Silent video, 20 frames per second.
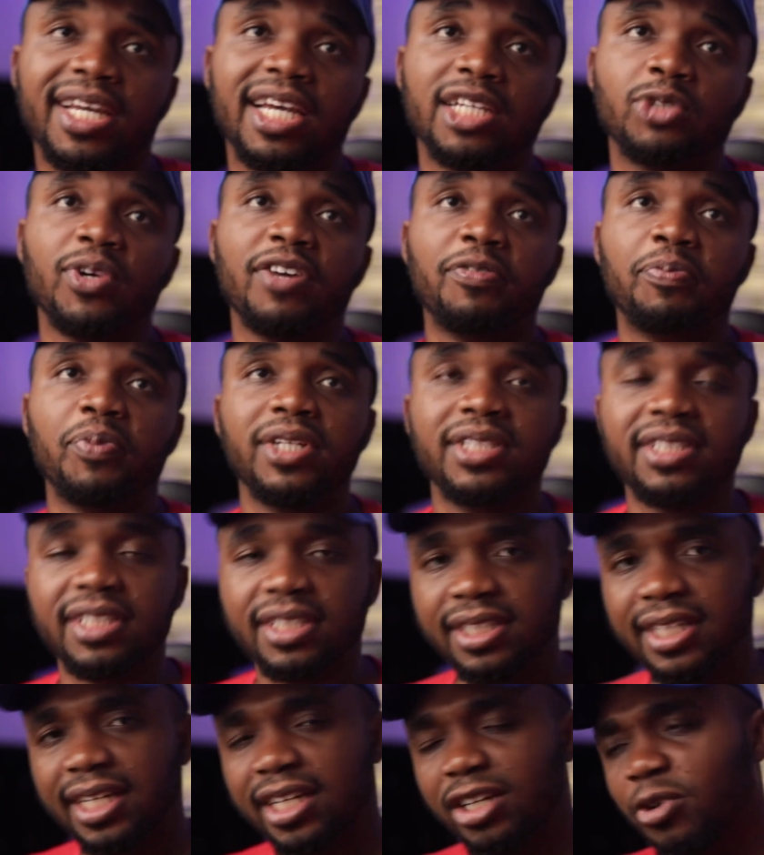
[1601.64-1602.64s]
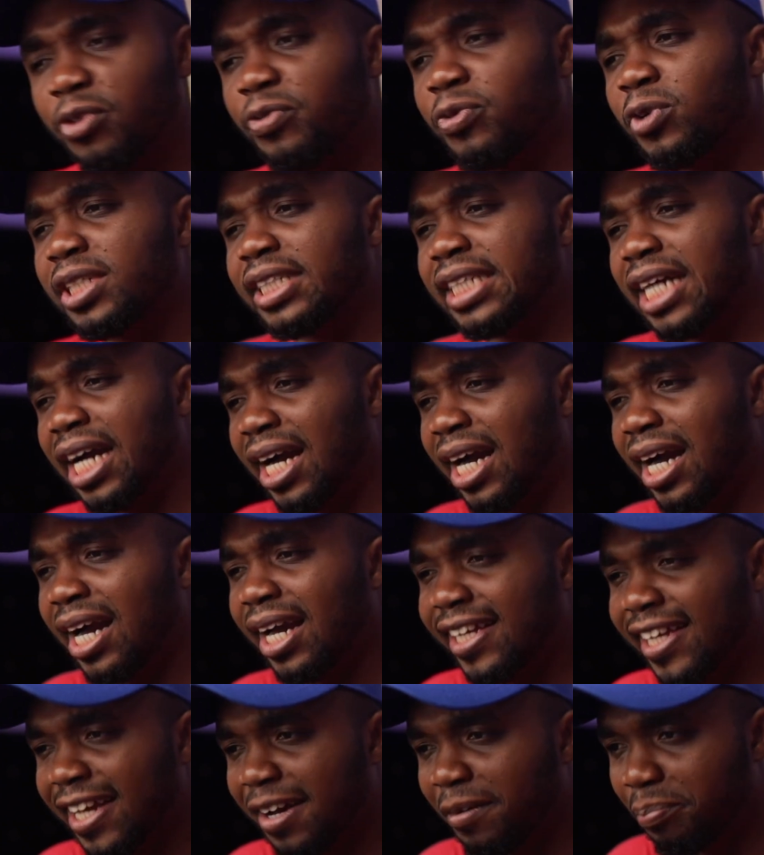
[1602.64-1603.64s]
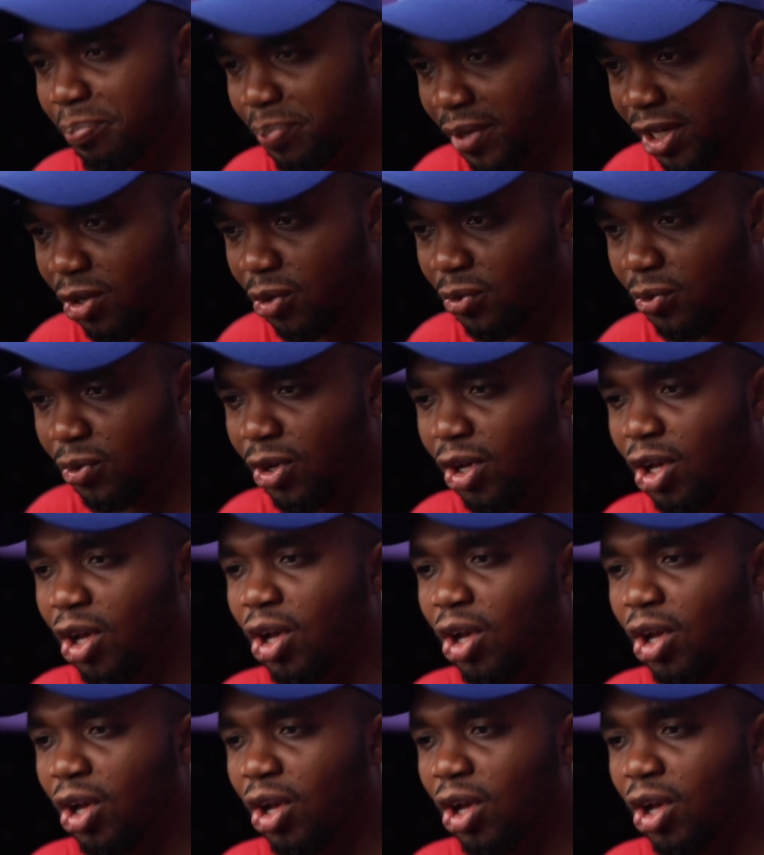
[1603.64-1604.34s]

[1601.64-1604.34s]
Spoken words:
guys, we have politics here. Governor Yahaya Bello